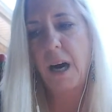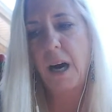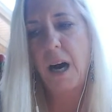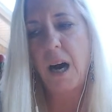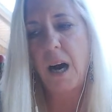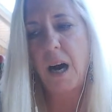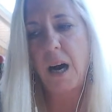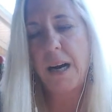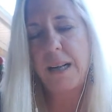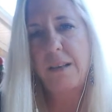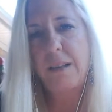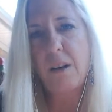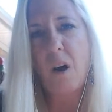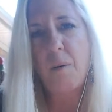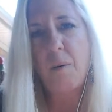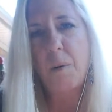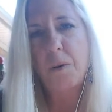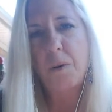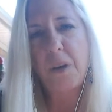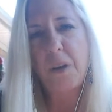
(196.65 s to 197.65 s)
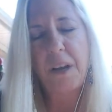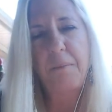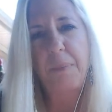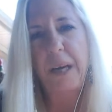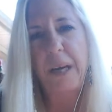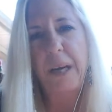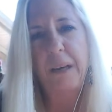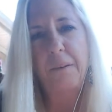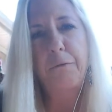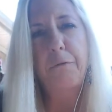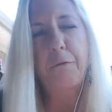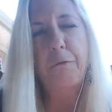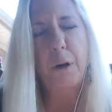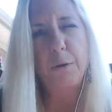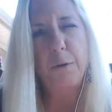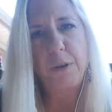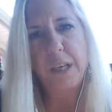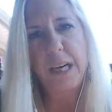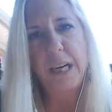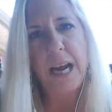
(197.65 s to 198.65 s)
It's almost like being
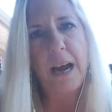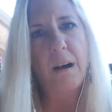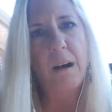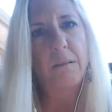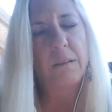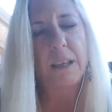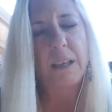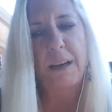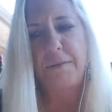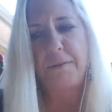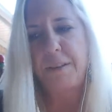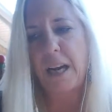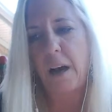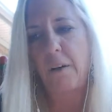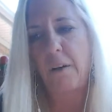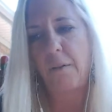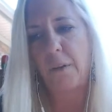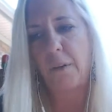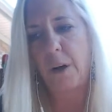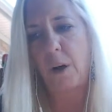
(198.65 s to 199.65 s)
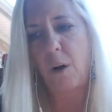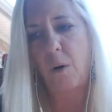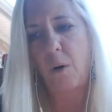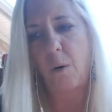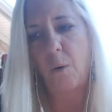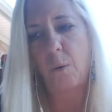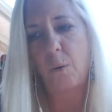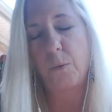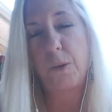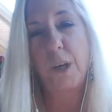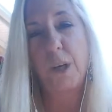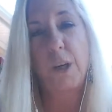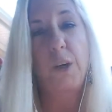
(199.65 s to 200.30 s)
frozen out, left out in the cold.